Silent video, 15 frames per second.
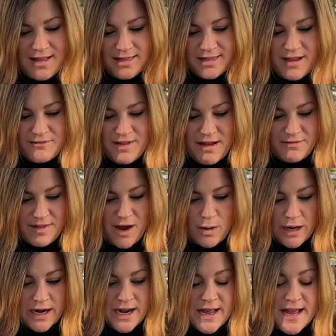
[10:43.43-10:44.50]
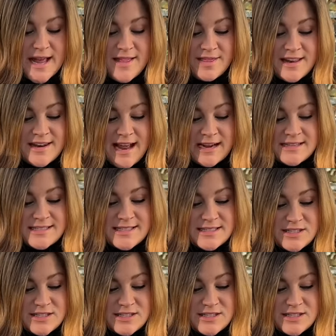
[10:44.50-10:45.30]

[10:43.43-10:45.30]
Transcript: Love that flower. The next